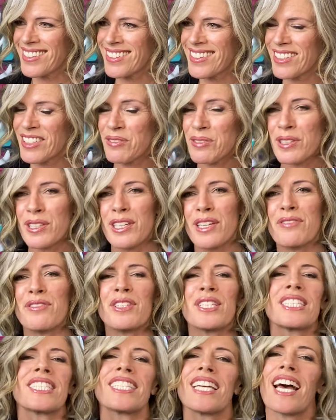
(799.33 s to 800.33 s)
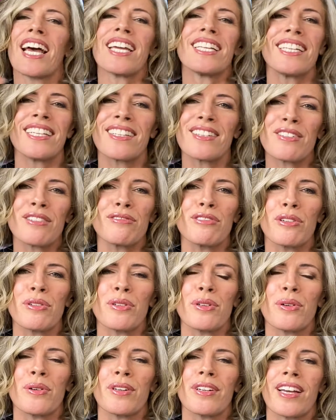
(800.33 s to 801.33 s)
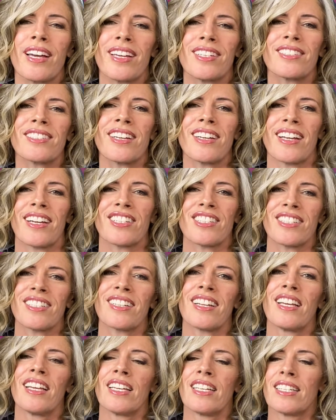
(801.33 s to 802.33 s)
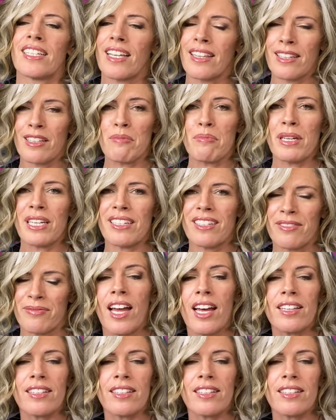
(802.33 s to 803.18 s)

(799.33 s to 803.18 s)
We're looking for this tiny little vocal cord edge connection, nothing big.